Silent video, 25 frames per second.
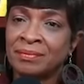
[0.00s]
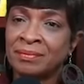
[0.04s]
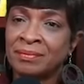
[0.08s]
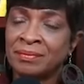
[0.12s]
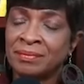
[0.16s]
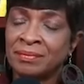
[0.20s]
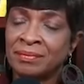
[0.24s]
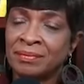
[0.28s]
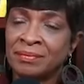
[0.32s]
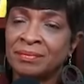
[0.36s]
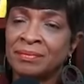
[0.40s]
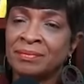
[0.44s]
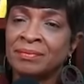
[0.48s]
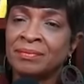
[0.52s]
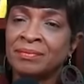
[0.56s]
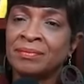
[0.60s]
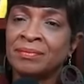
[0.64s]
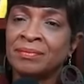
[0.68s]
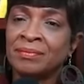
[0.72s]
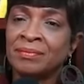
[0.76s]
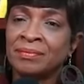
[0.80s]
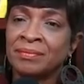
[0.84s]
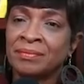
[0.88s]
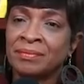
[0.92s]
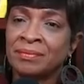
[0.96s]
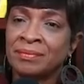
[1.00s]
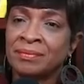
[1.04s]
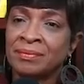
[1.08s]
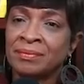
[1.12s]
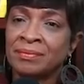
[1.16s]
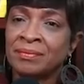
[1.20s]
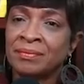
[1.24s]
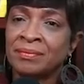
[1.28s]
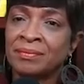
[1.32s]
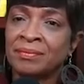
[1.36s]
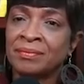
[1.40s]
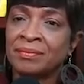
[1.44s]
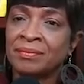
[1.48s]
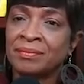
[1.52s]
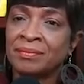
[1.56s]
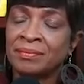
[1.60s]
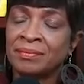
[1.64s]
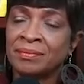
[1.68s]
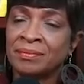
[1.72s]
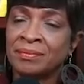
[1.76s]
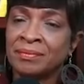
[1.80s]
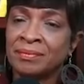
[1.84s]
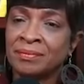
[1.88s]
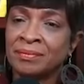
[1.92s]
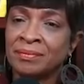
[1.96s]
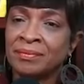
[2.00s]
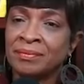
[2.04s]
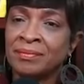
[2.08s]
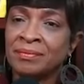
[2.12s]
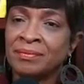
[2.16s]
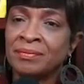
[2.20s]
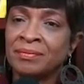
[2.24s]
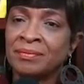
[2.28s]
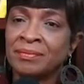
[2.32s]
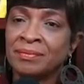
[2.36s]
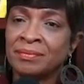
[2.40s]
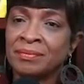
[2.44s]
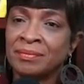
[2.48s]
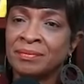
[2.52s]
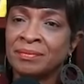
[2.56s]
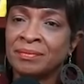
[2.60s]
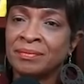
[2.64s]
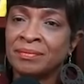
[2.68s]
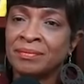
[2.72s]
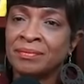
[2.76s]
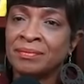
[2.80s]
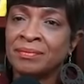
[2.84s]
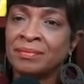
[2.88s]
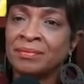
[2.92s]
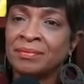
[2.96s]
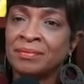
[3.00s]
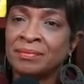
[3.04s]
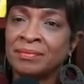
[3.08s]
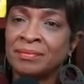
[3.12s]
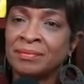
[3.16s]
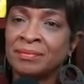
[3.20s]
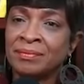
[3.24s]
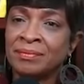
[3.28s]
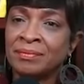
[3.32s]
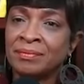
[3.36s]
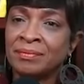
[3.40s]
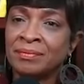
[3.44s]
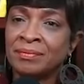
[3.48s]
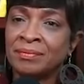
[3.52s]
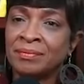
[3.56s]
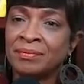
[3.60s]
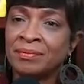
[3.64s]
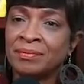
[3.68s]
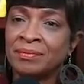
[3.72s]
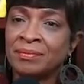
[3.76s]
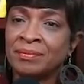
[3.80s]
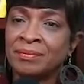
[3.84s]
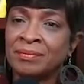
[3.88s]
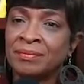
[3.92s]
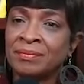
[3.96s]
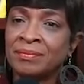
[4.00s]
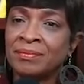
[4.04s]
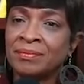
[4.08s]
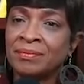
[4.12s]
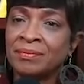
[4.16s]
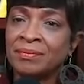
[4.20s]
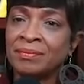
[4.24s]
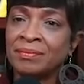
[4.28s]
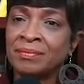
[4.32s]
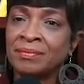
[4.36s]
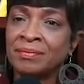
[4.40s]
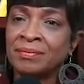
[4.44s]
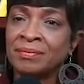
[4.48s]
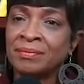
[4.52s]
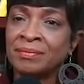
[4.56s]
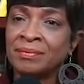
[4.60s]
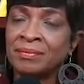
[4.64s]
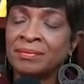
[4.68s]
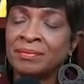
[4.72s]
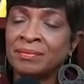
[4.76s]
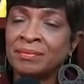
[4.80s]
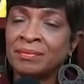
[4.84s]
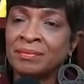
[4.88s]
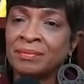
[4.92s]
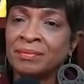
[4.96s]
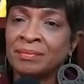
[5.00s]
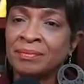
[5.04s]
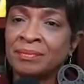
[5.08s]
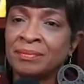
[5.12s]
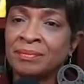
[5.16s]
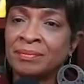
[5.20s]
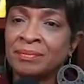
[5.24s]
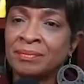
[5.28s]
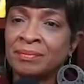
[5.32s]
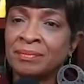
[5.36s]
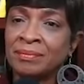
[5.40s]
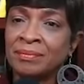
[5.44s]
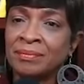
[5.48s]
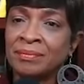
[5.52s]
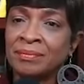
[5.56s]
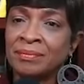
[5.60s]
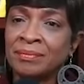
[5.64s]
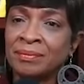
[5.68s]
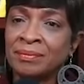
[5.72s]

No words are spoken by the person on screen.